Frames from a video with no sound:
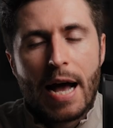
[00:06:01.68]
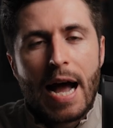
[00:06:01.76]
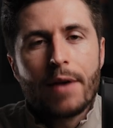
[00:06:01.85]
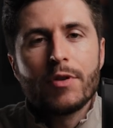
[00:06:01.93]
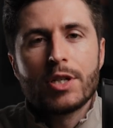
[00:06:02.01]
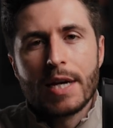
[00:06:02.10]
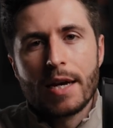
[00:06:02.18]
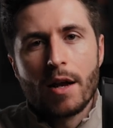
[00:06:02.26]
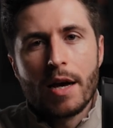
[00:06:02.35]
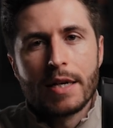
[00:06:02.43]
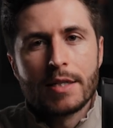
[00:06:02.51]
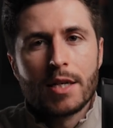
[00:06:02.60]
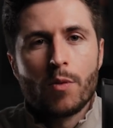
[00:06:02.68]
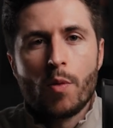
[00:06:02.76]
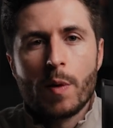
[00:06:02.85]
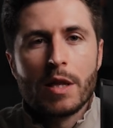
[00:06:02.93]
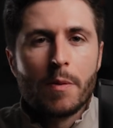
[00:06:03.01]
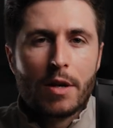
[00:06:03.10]
Average daylight is
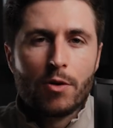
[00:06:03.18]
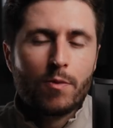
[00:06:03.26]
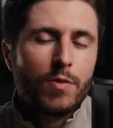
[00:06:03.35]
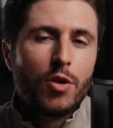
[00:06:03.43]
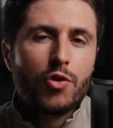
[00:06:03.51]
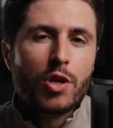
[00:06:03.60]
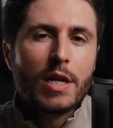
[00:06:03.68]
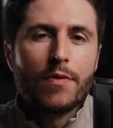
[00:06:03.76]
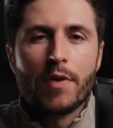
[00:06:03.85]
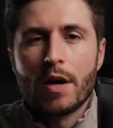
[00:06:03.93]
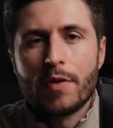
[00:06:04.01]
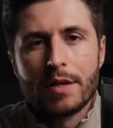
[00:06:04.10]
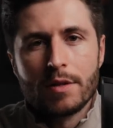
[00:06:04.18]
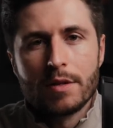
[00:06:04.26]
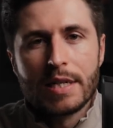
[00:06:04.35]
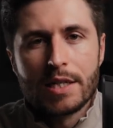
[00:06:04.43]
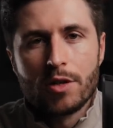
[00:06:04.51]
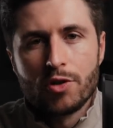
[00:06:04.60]
somewhere in the middle, usually
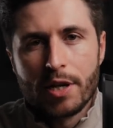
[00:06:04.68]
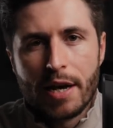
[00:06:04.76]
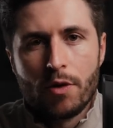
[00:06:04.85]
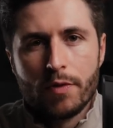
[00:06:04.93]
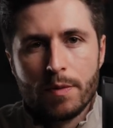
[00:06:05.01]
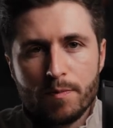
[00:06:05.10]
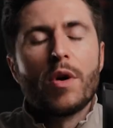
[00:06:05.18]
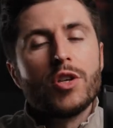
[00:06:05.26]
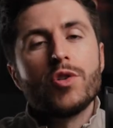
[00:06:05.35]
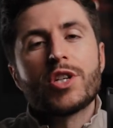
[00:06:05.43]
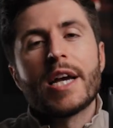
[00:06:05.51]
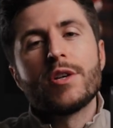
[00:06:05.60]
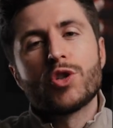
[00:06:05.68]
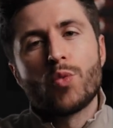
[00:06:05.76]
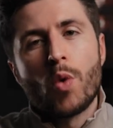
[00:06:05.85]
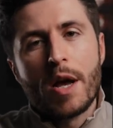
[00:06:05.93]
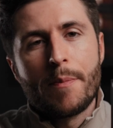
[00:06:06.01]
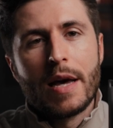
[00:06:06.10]
5,600 Kelvin. When you change the
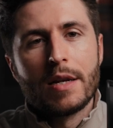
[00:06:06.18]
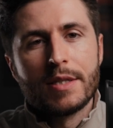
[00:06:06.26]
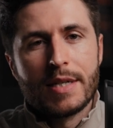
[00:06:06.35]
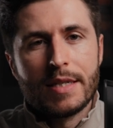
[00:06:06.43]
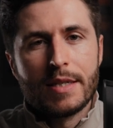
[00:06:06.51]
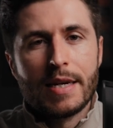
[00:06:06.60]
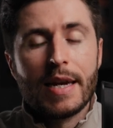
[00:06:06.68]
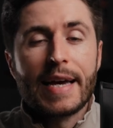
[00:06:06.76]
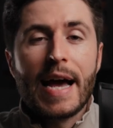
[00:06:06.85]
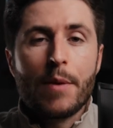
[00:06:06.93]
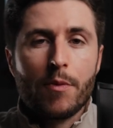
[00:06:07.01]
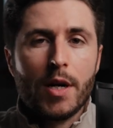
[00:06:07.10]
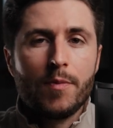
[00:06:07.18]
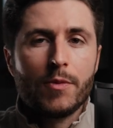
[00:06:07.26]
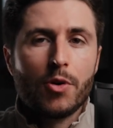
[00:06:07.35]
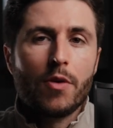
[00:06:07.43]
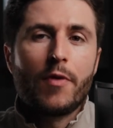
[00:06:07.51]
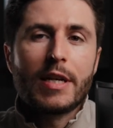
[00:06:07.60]
white balance setting in a camera,
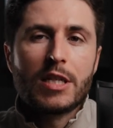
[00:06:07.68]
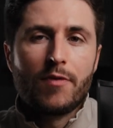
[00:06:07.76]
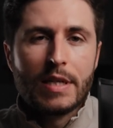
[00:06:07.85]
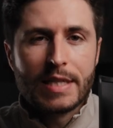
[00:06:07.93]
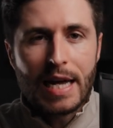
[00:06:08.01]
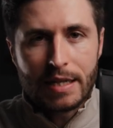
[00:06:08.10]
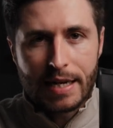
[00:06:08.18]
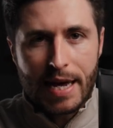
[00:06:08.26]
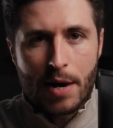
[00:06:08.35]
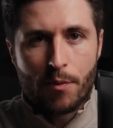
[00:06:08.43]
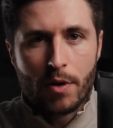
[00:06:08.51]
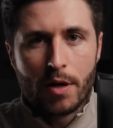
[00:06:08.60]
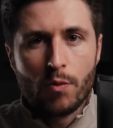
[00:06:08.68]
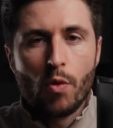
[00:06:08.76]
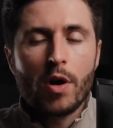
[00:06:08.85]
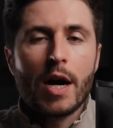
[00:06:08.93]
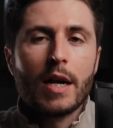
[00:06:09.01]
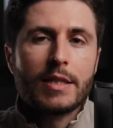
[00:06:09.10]
you're effectively telling the camera
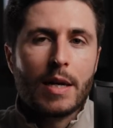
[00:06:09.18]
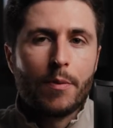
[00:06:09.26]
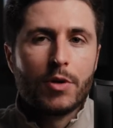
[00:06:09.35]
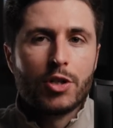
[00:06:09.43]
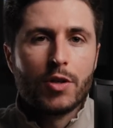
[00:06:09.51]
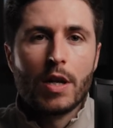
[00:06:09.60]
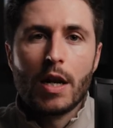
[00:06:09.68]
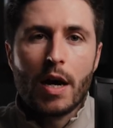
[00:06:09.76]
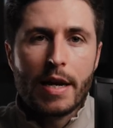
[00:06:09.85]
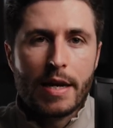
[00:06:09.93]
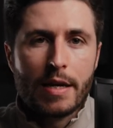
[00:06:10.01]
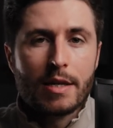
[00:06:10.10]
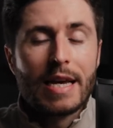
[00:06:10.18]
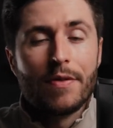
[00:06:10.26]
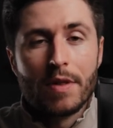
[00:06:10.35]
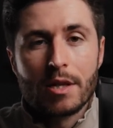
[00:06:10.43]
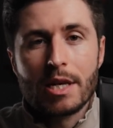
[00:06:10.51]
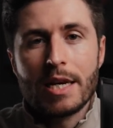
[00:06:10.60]
what color temperature the light is in
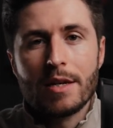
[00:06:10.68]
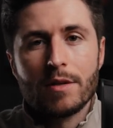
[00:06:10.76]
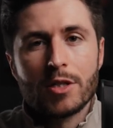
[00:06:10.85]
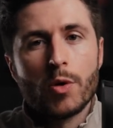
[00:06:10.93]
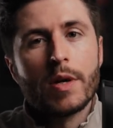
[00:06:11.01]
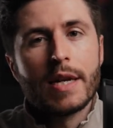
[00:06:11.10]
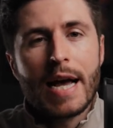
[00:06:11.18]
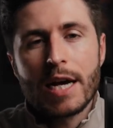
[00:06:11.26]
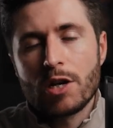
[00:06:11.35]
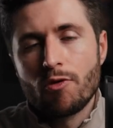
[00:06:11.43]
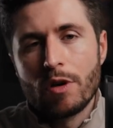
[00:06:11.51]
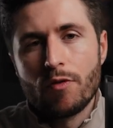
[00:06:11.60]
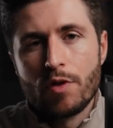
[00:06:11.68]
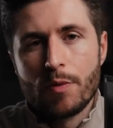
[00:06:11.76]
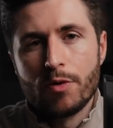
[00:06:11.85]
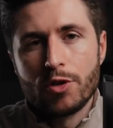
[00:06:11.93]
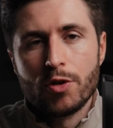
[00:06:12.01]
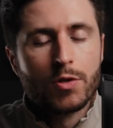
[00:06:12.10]
the scene, so it can accurately
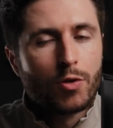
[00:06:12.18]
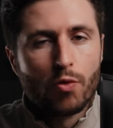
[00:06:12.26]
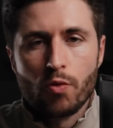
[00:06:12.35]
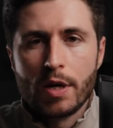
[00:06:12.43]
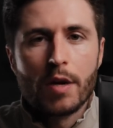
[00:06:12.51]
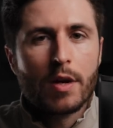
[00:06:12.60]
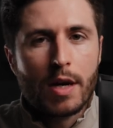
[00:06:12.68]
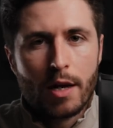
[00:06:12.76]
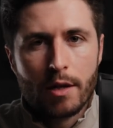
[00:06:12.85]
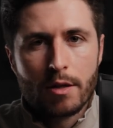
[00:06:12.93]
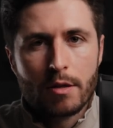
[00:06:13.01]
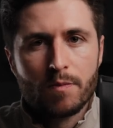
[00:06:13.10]
reproduce all the other colors.